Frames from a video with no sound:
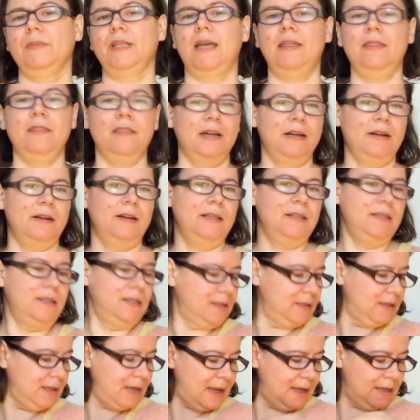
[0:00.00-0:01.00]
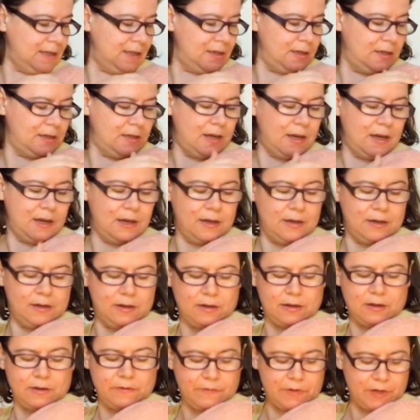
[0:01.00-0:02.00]
There is like
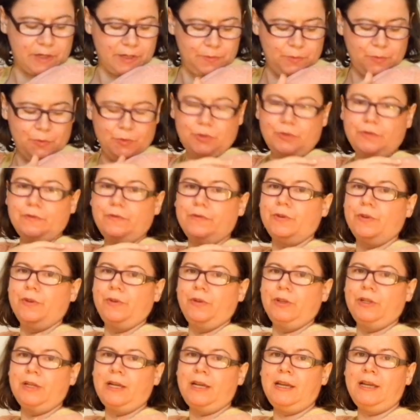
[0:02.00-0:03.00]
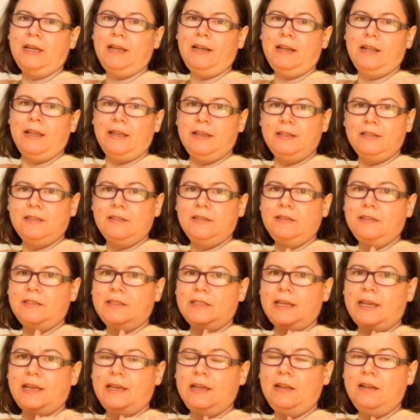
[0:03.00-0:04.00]
a very beautiful lace
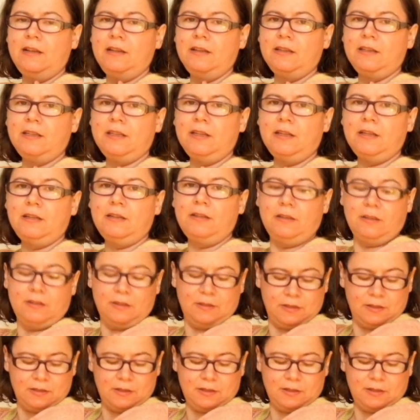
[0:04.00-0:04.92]
detail here